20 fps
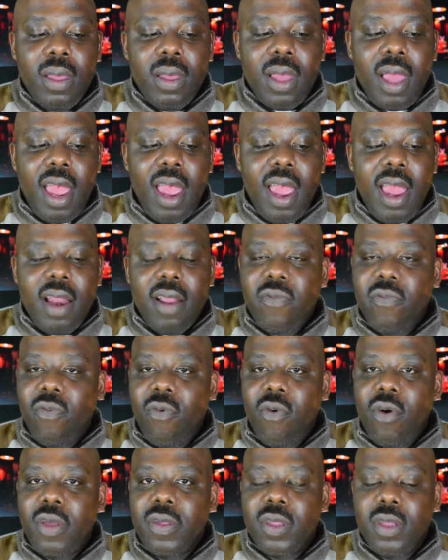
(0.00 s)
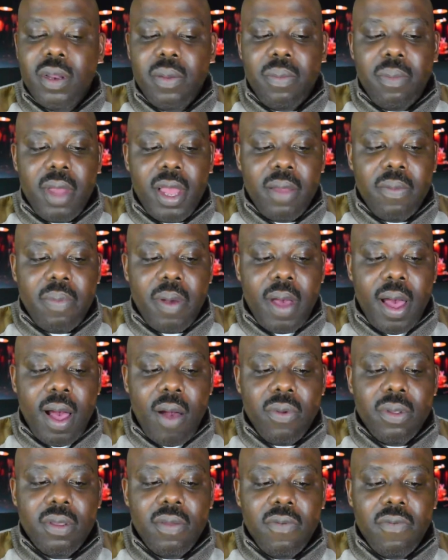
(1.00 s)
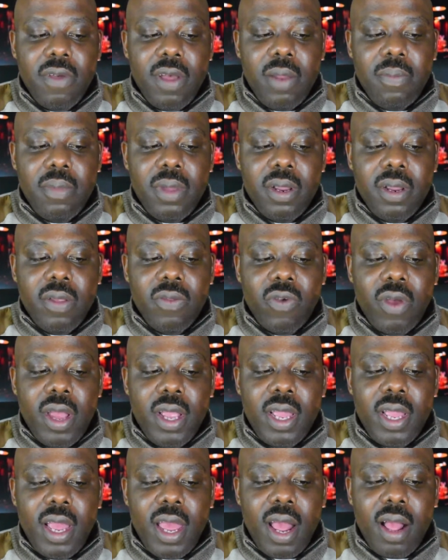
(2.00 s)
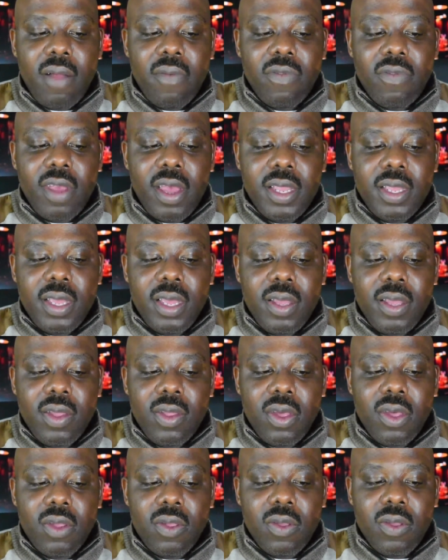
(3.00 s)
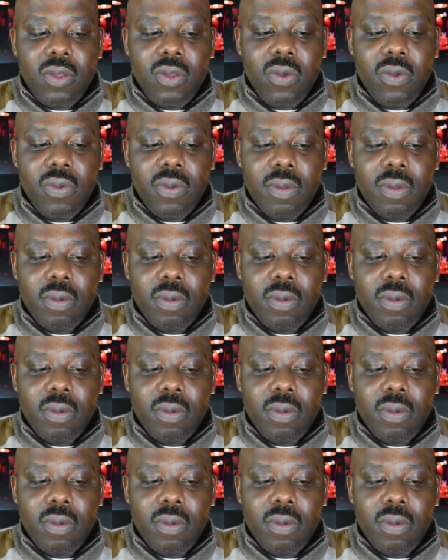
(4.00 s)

added force to the Manpower Development and Training Act of 1962.